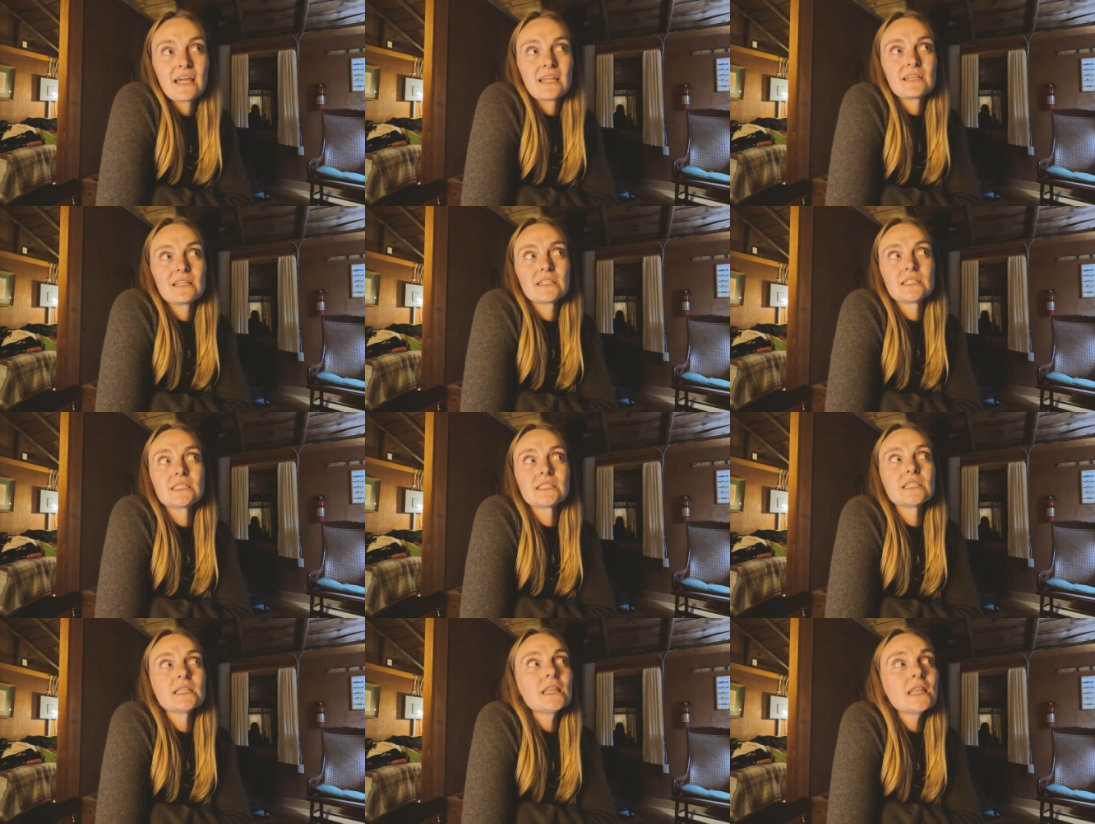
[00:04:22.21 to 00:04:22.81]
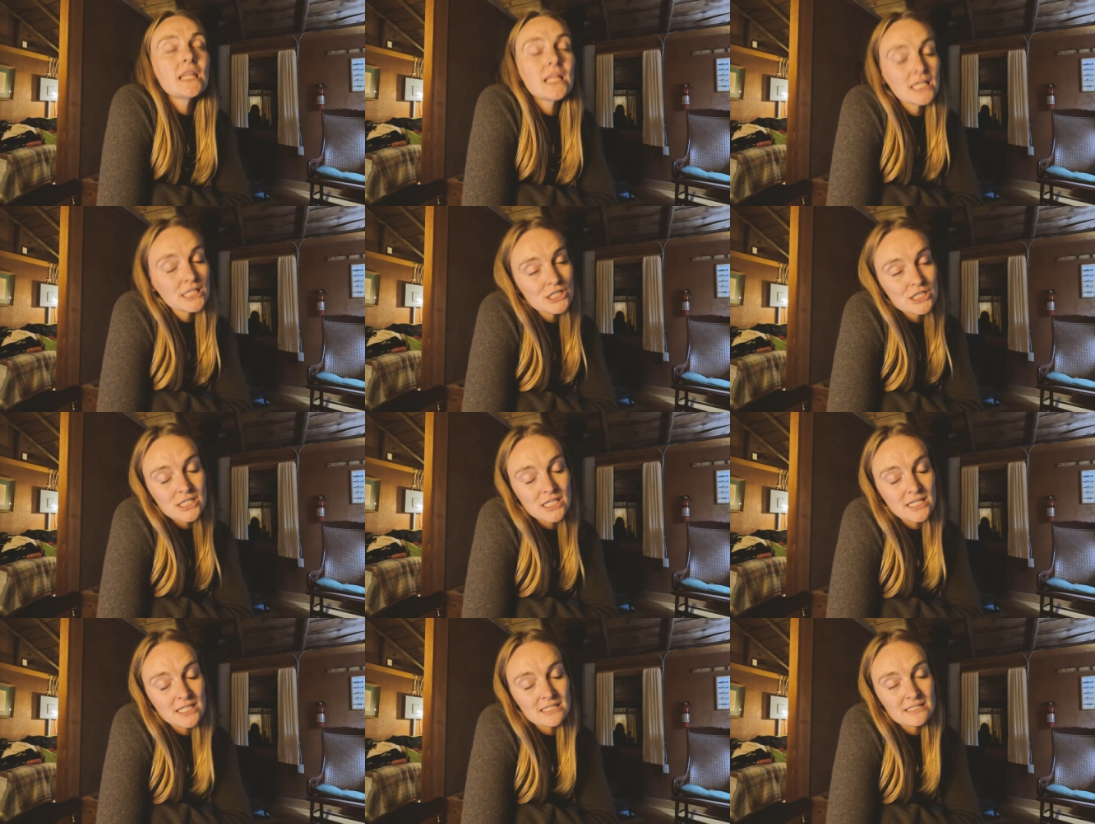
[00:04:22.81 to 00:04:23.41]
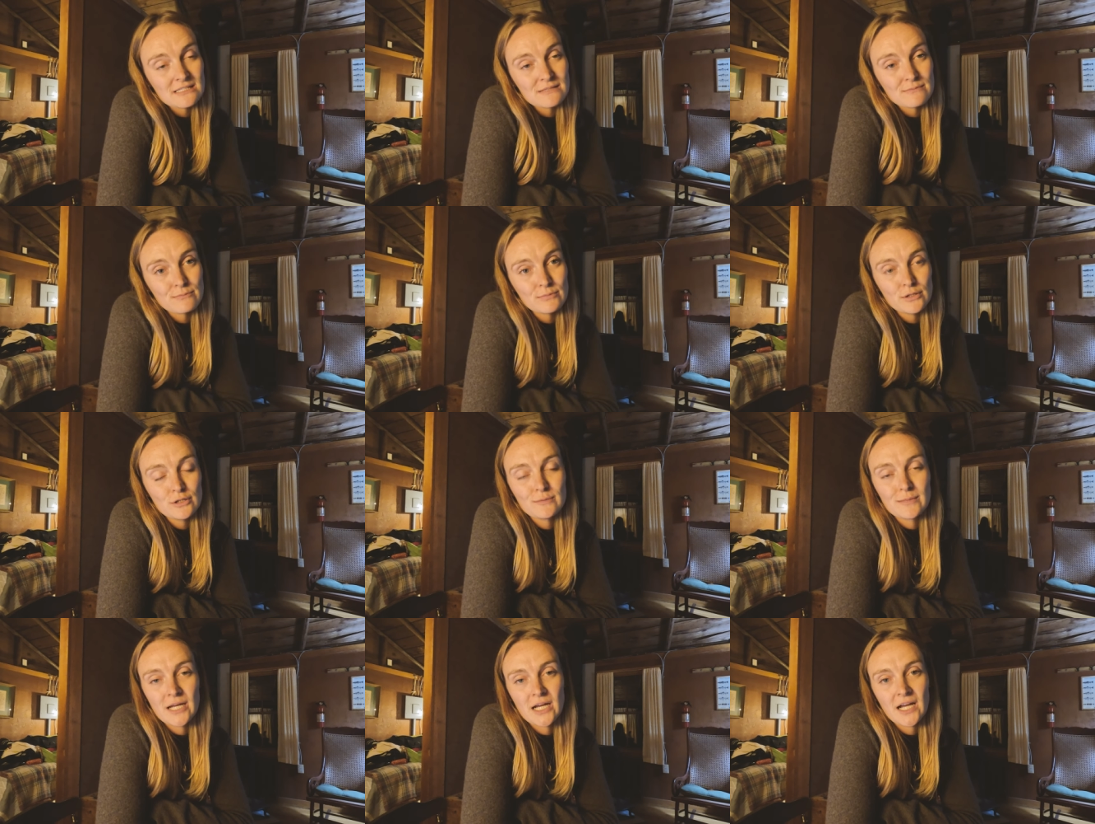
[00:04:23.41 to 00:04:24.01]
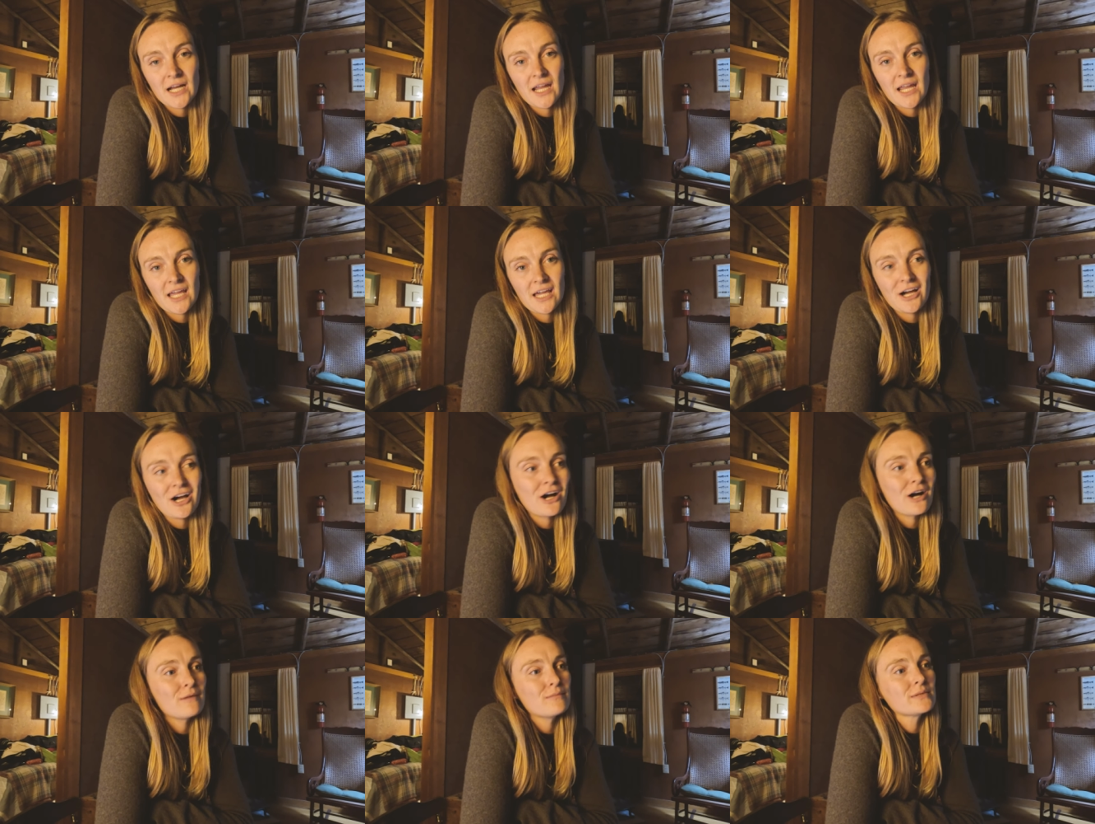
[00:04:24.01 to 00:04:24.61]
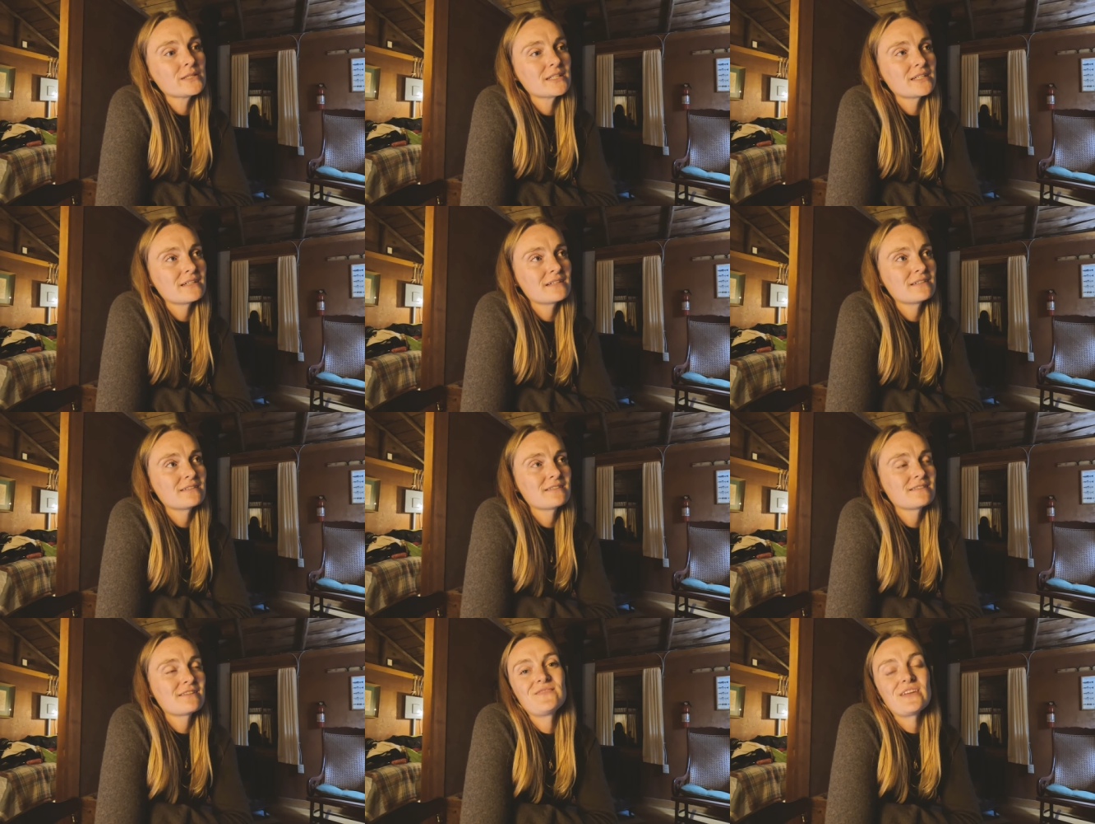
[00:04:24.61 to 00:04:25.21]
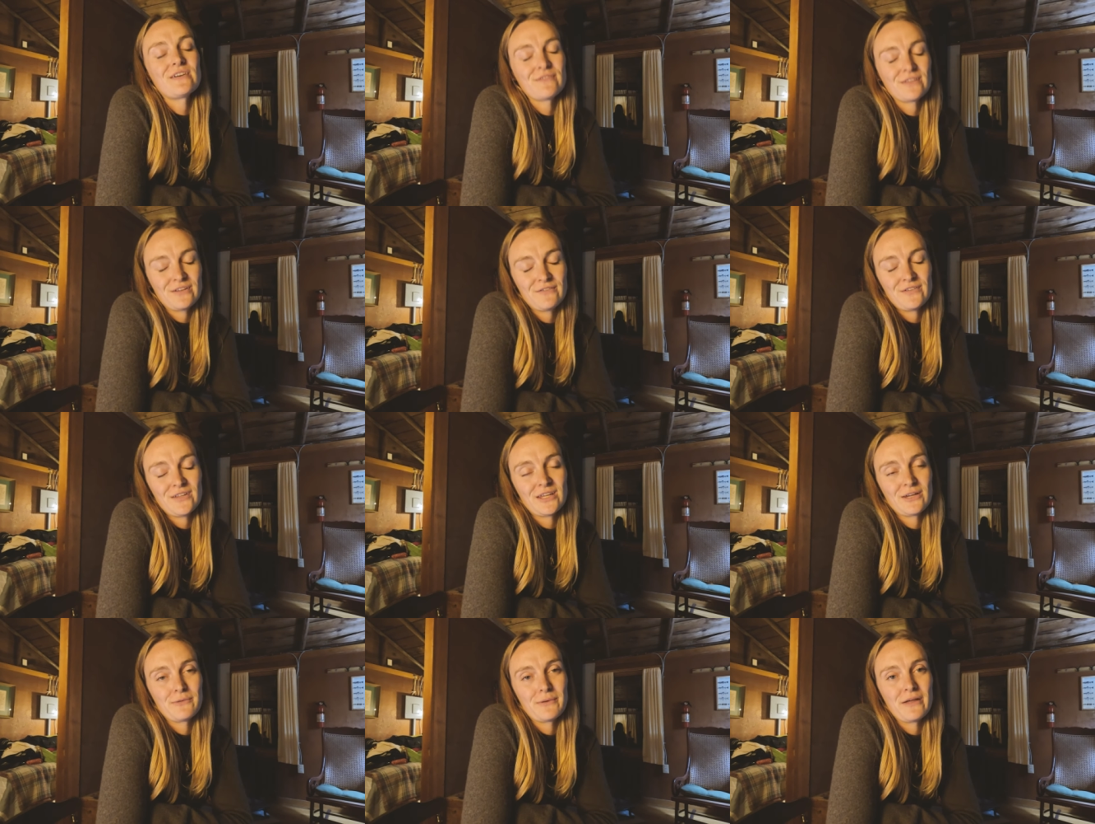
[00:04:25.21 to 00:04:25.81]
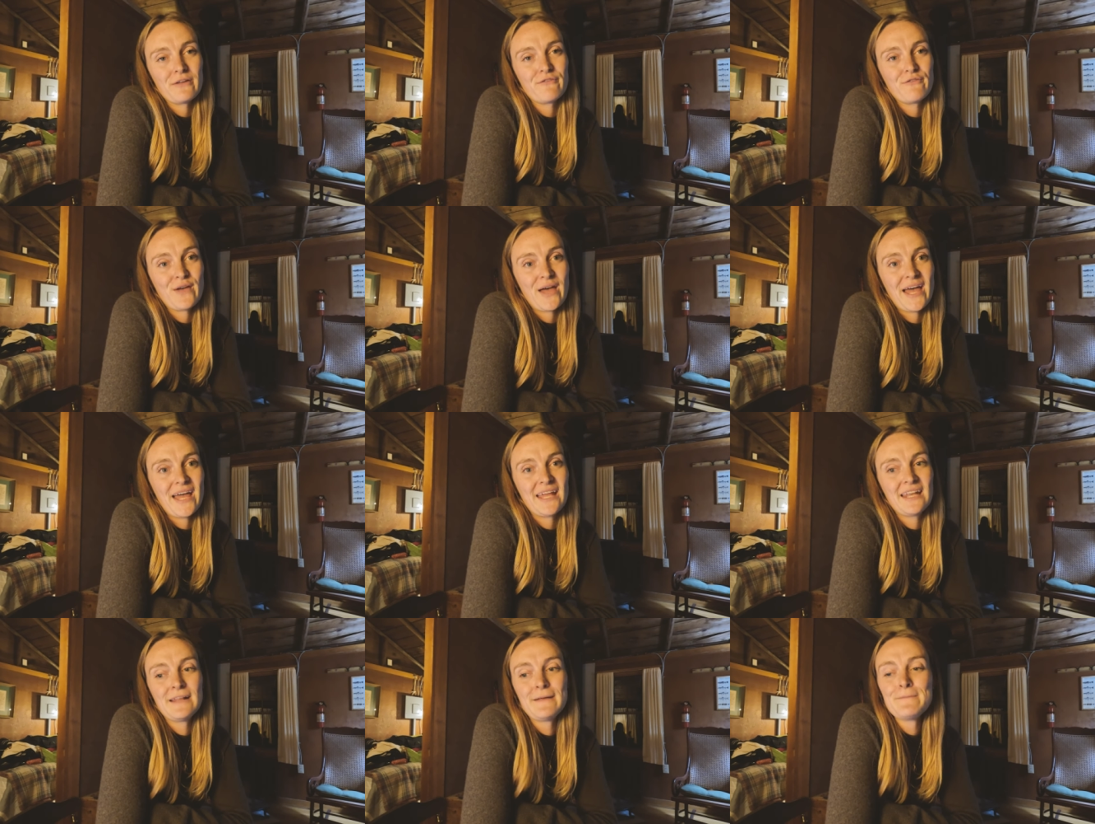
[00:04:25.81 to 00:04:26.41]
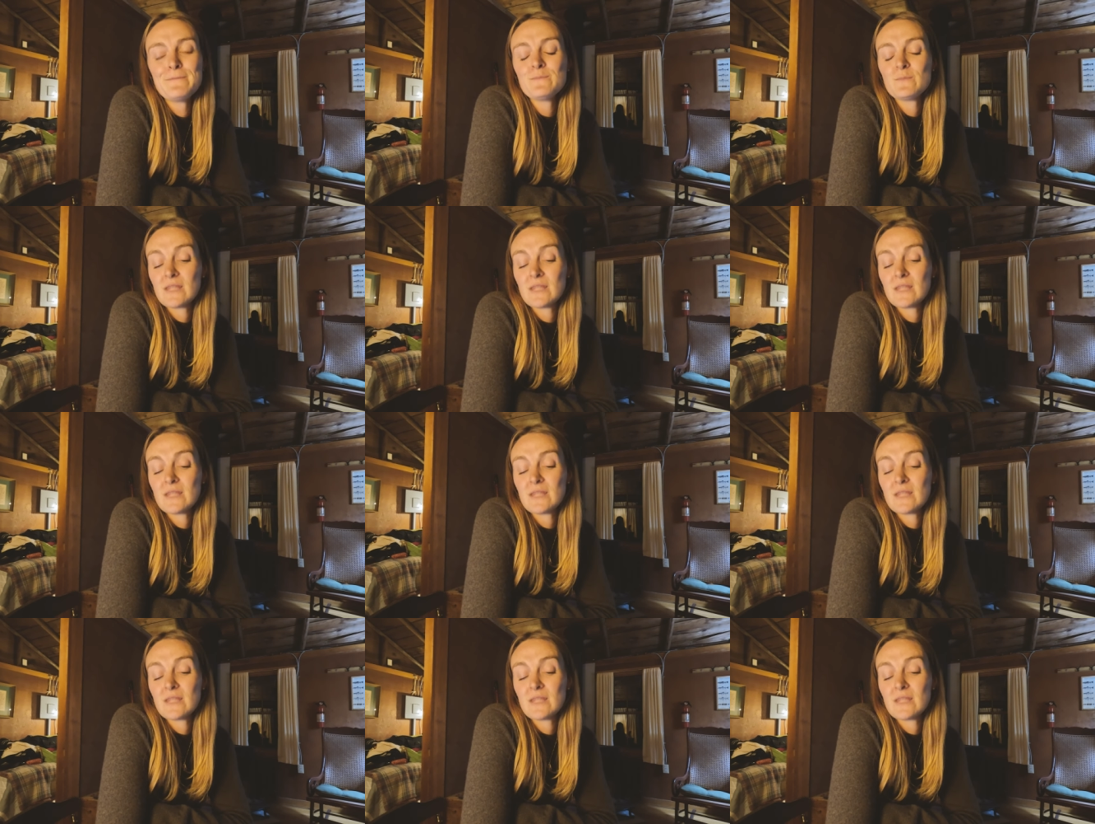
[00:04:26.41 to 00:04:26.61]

and a delicious blueberry cobbler. Definitely feeling well fed.